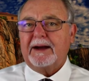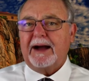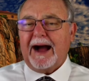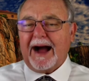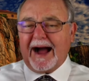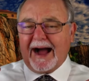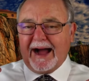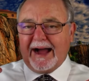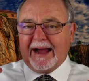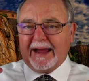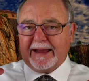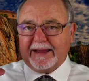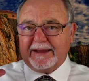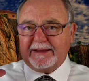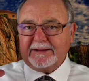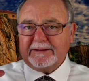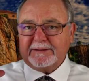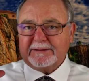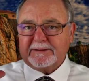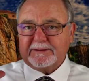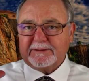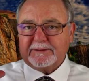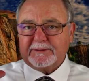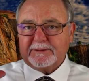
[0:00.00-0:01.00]
I
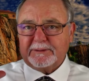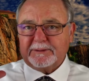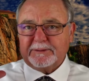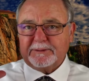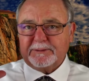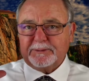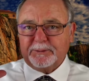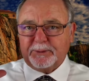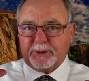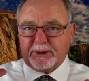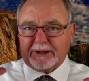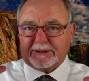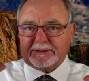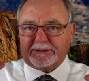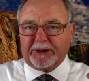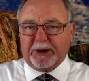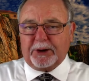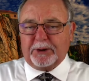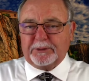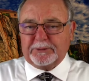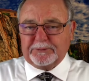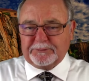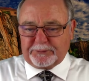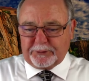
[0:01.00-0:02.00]
will
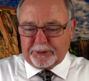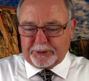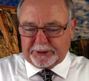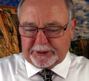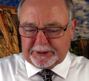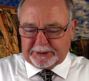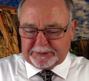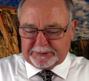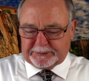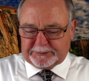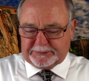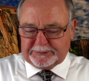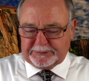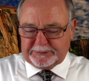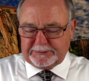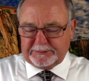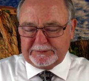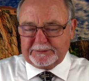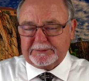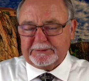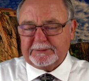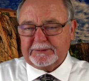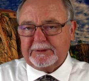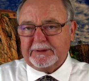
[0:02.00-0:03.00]
atone for you,
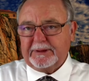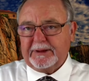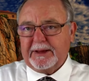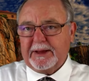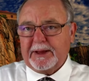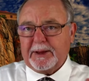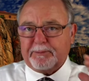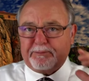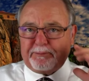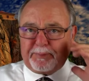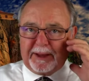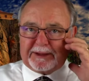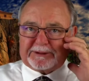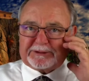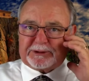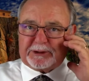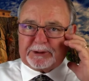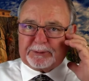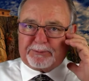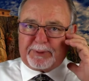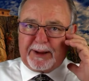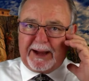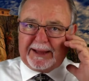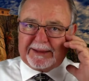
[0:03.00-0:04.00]

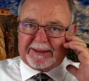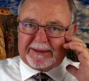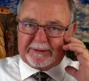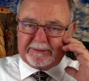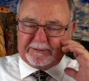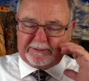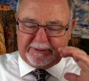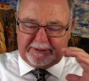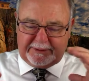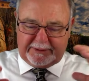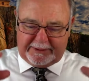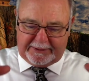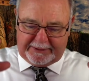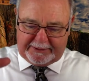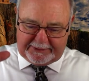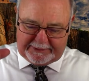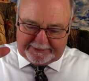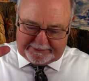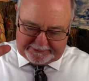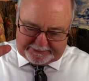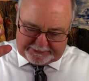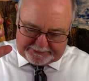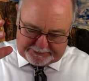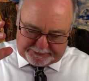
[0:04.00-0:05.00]
pictured by the
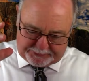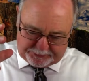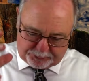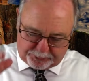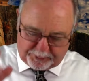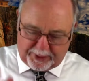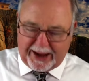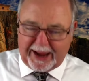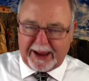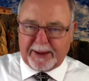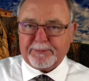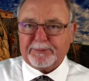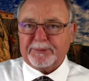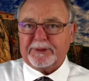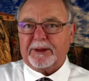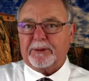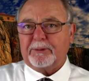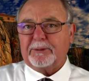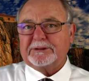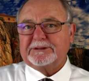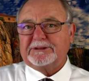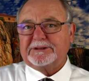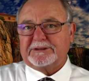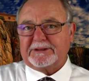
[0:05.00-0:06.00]
ram that
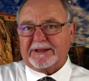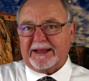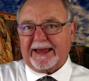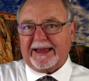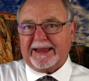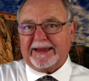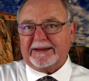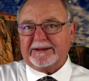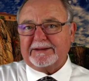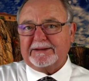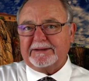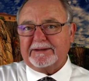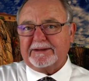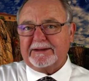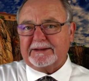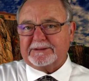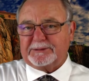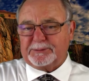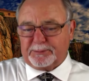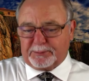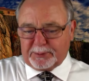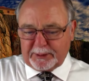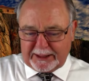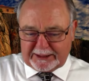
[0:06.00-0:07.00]
was slain,
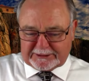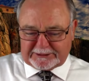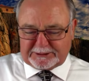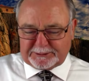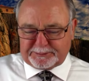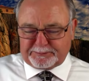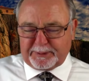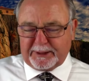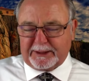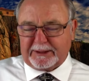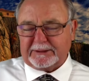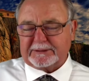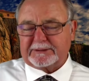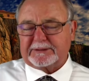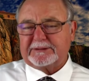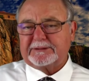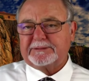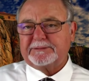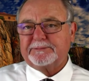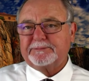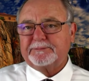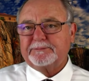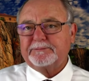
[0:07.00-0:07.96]
its blood spilt,